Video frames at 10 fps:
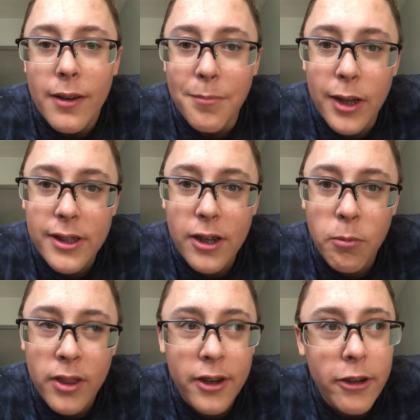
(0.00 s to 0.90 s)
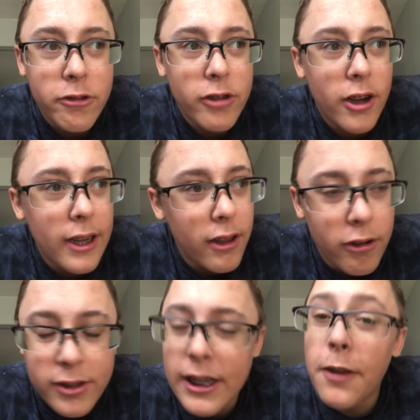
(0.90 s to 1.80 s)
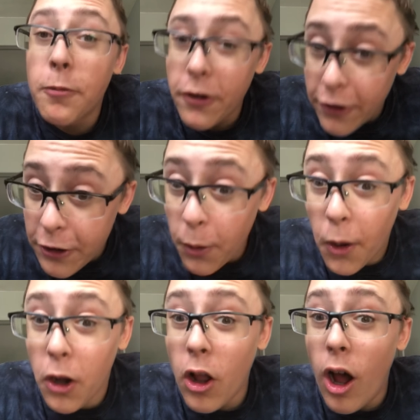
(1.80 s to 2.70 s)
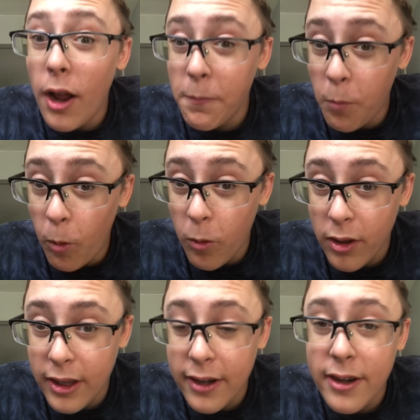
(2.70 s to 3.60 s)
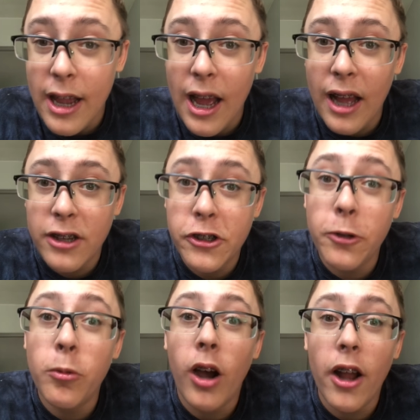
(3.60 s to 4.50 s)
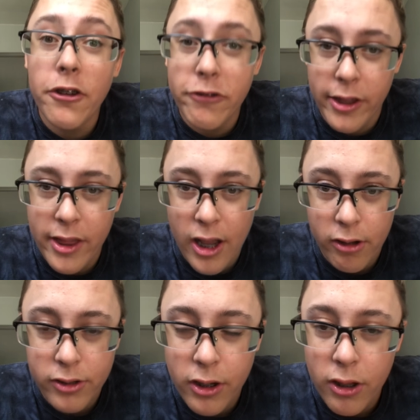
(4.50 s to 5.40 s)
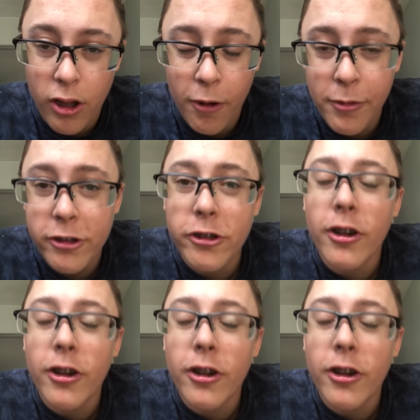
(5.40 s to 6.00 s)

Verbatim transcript: But uh, with the new truck, it looks like we're going to do a lot more than uh, 200,000 kilometers